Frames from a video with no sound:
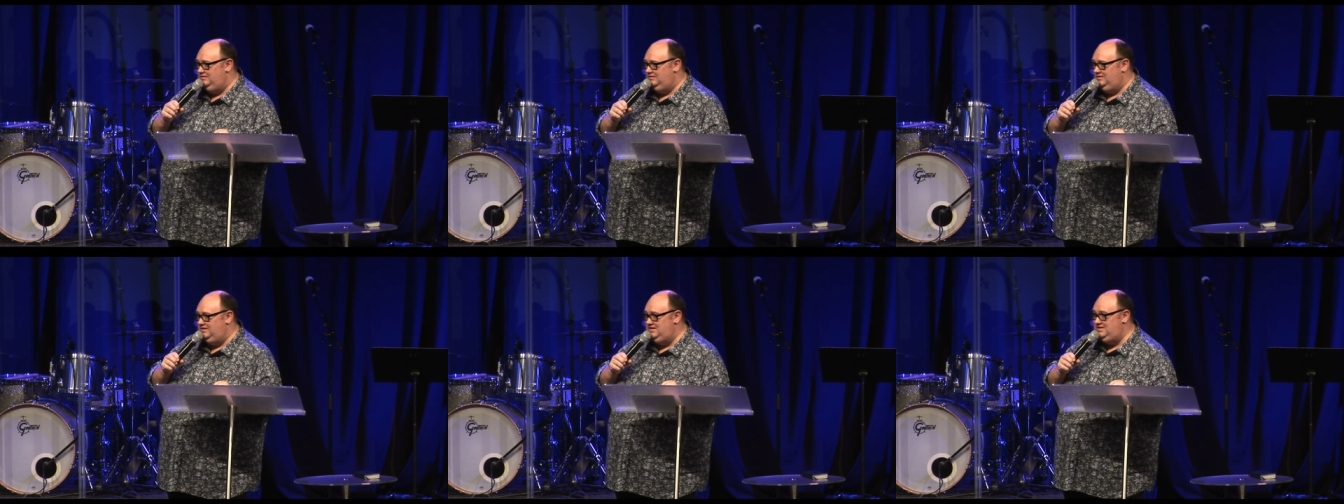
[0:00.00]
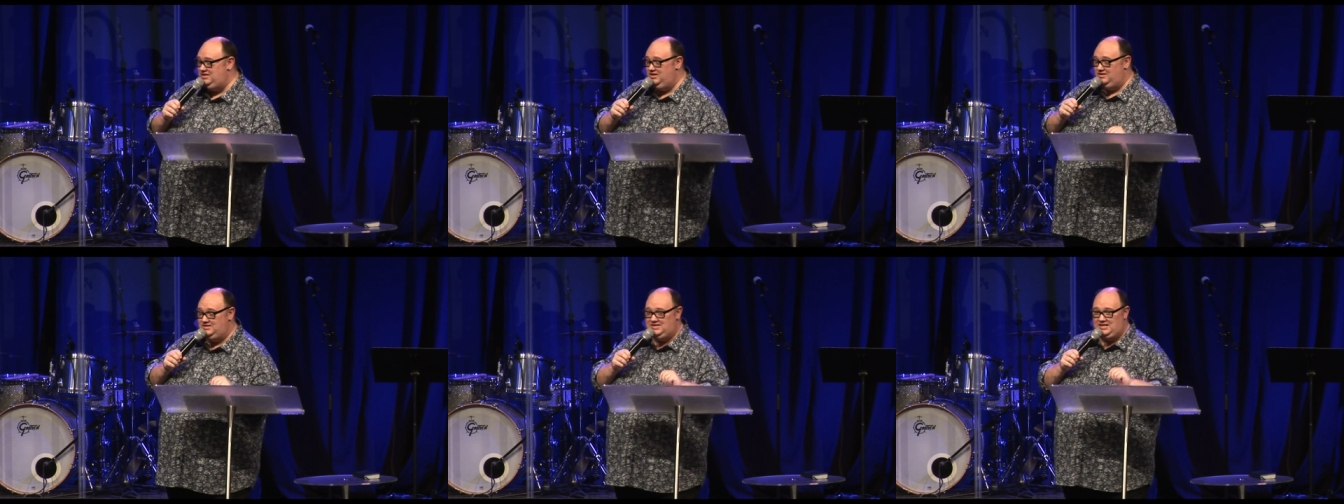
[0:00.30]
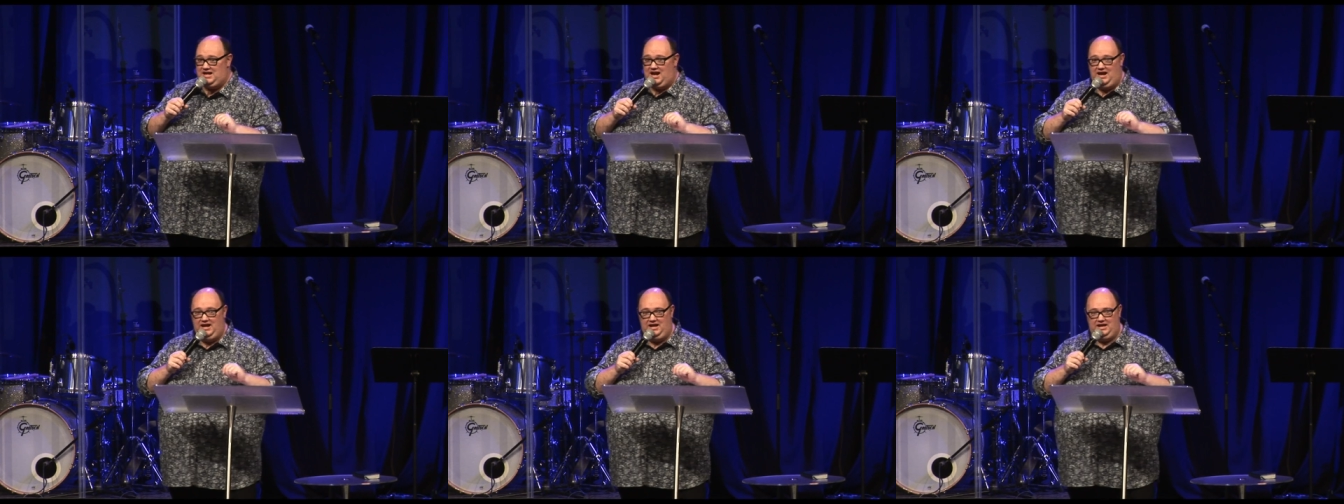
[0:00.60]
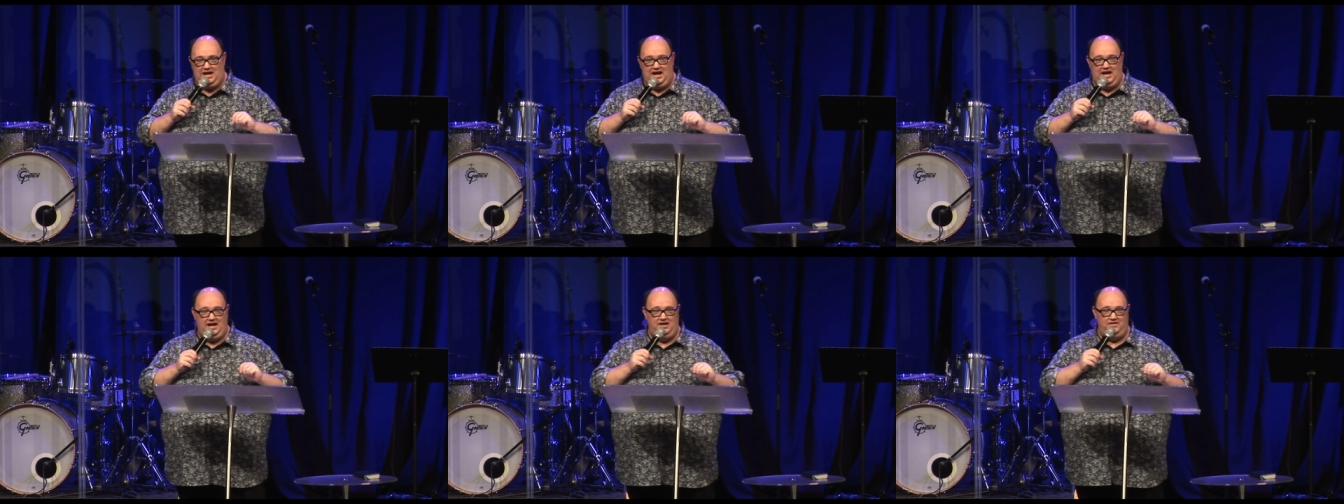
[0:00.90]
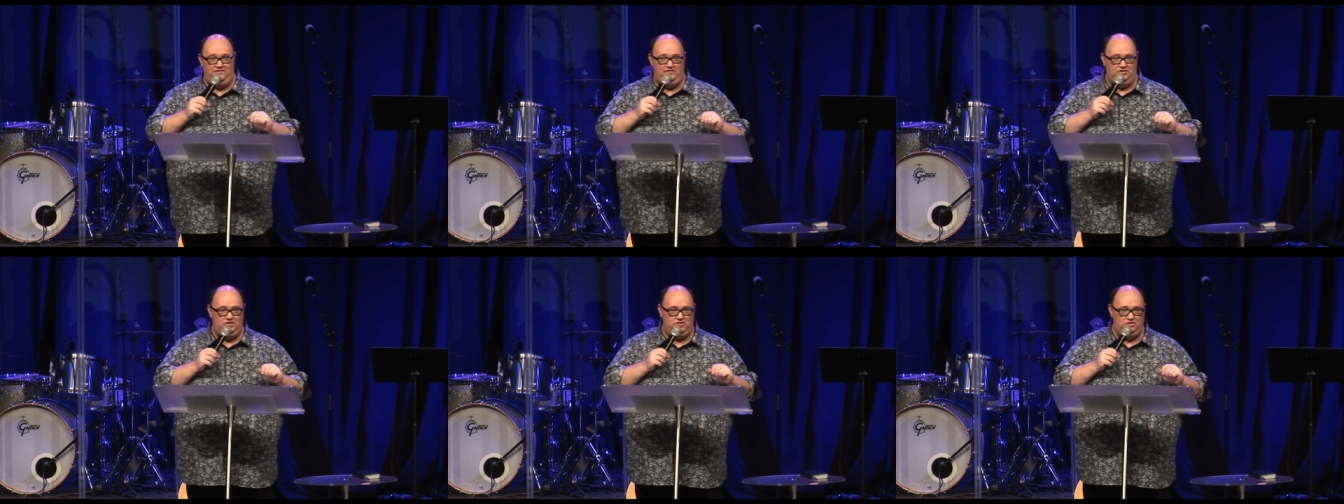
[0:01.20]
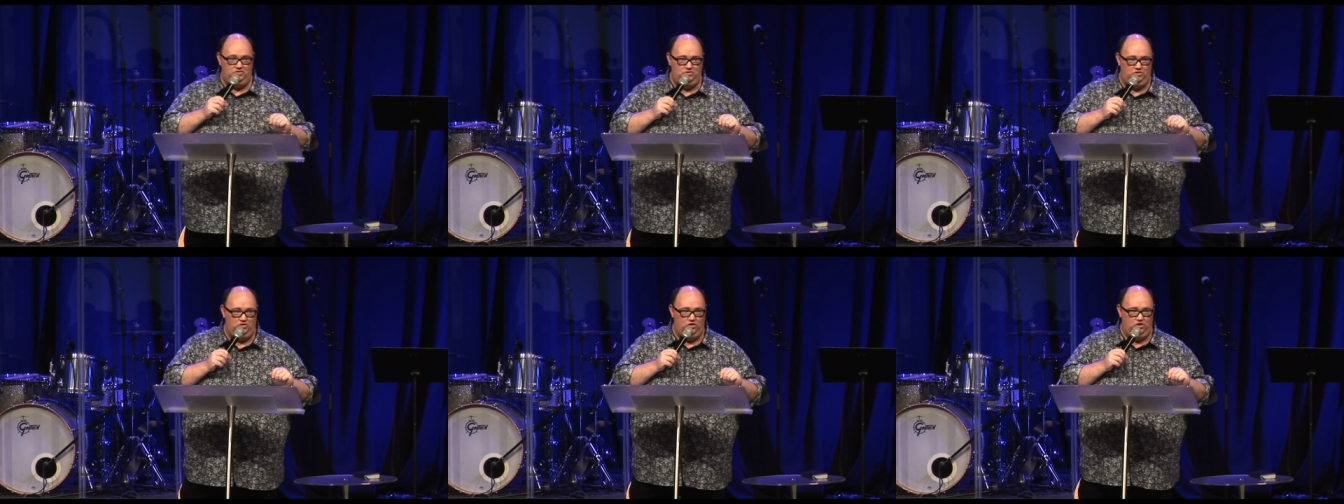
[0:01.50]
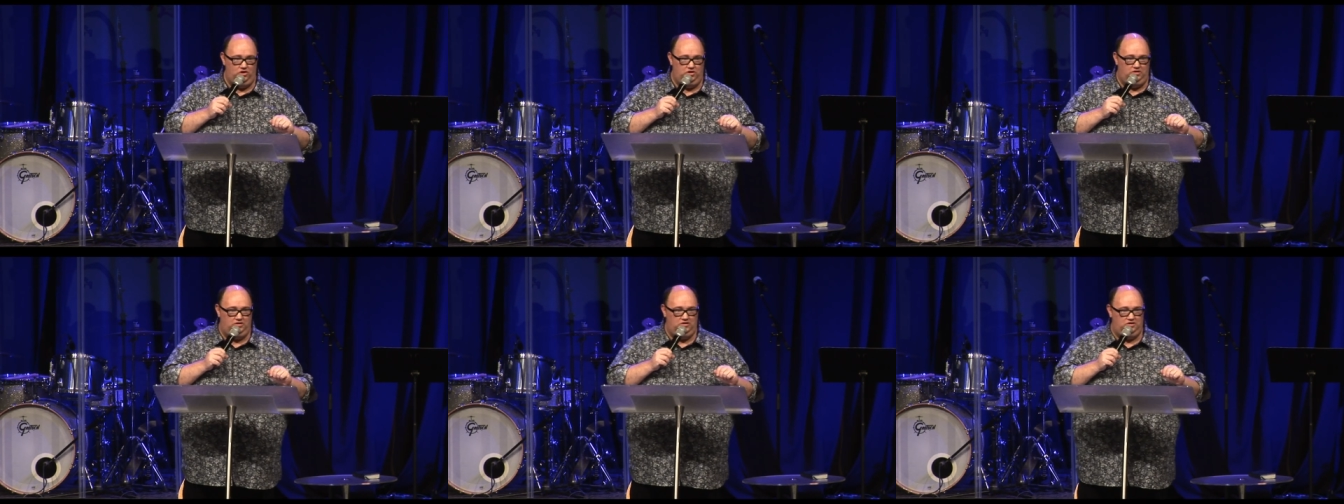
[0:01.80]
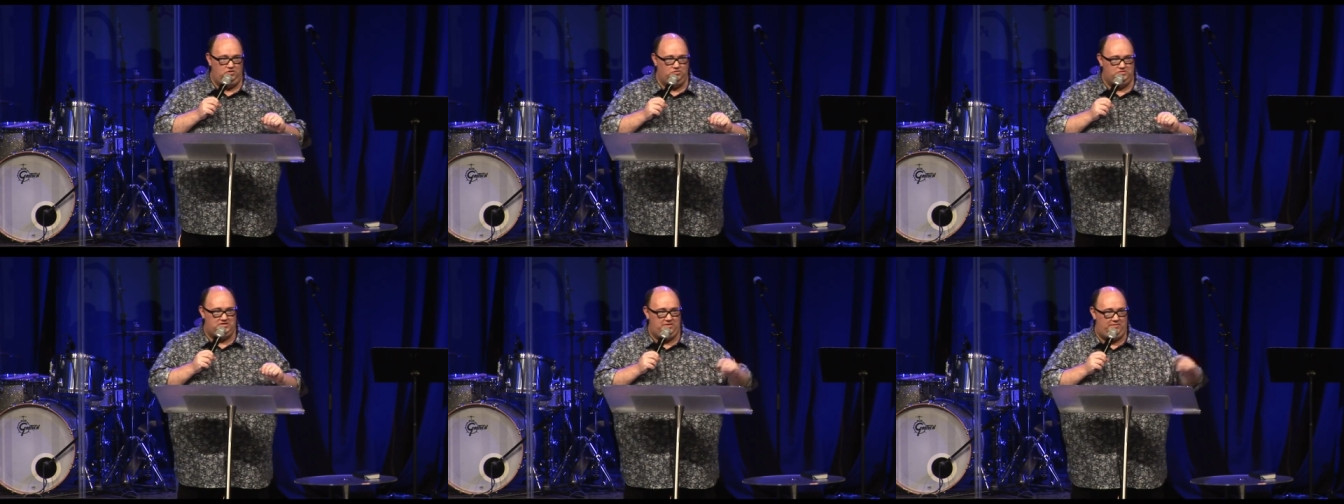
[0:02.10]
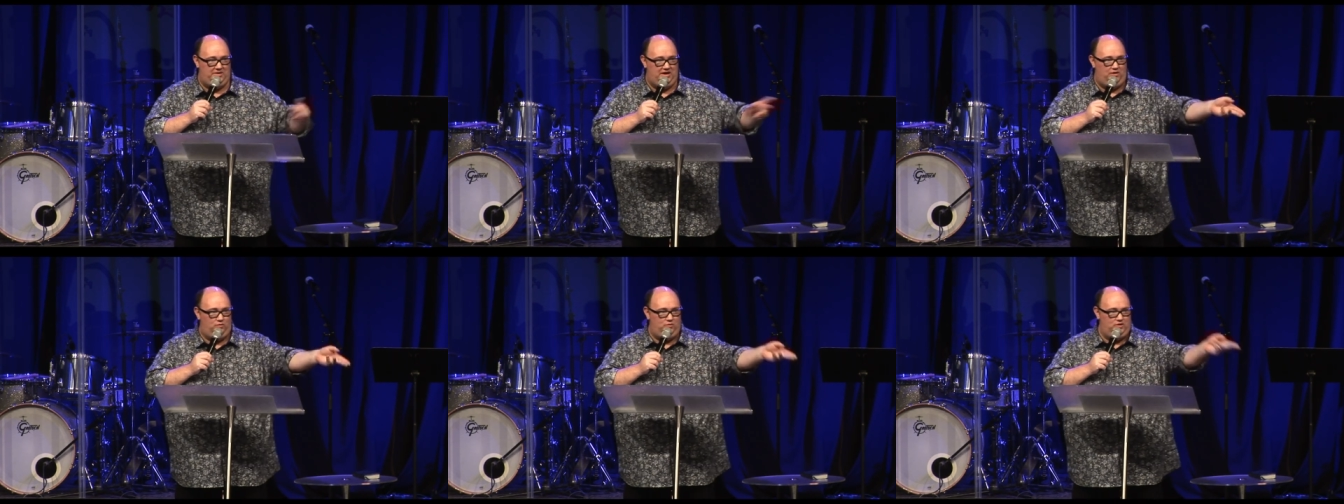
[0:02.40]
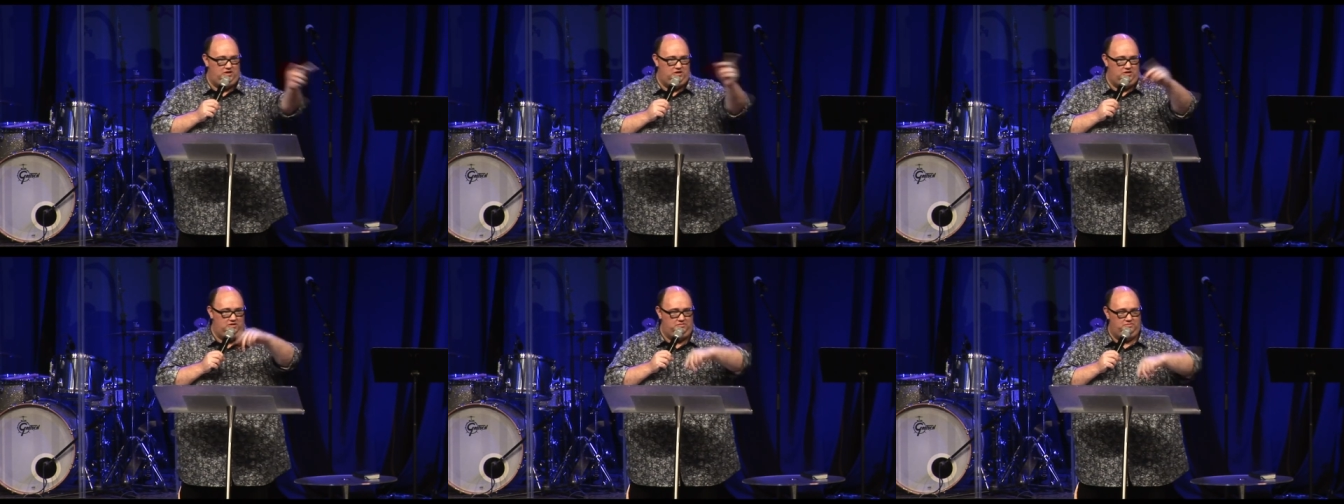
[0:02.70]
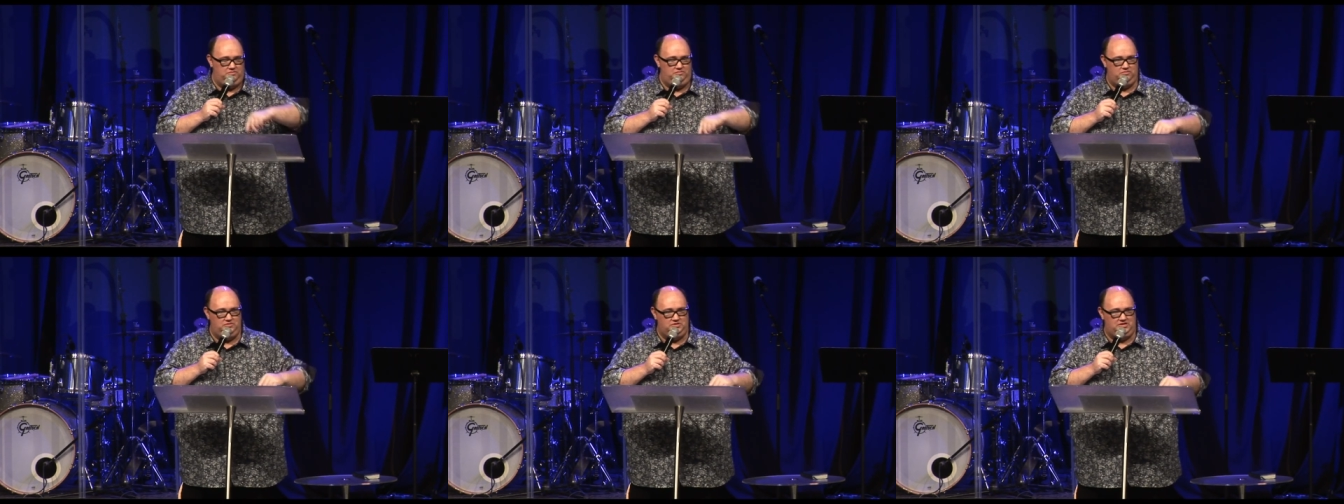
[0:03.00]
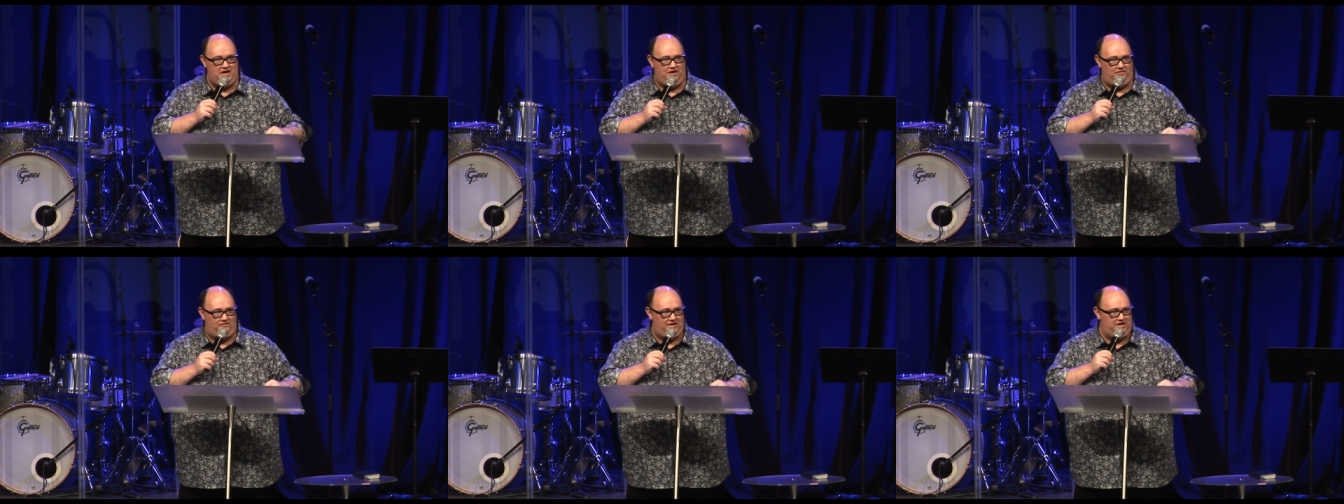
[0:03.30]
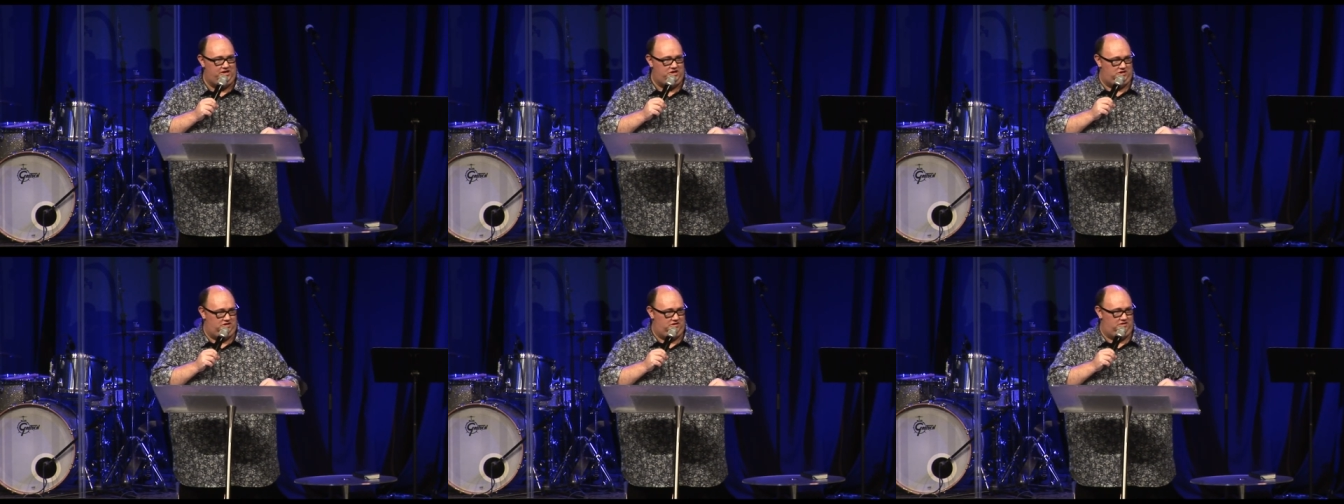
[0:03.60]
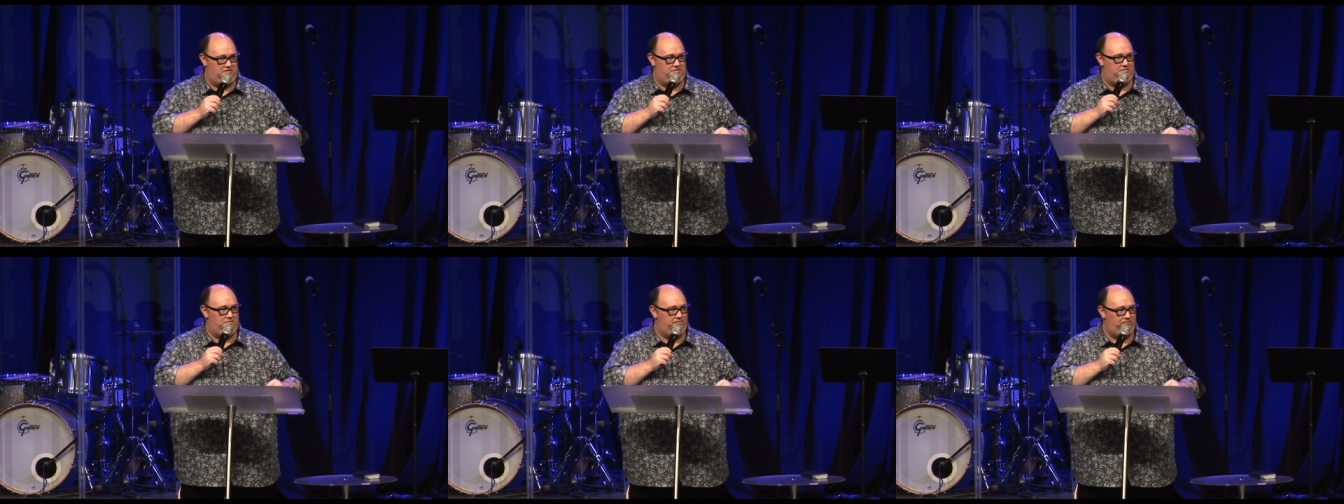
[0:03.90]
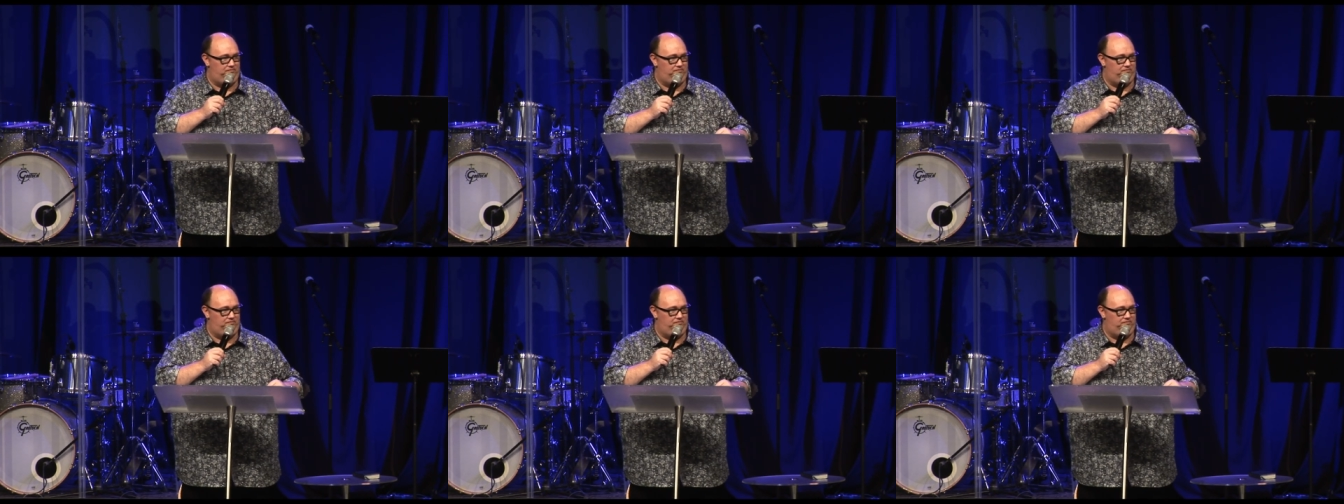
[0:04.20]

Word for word: He's not saying, hey, if you do good, you'll somehow win your salvation.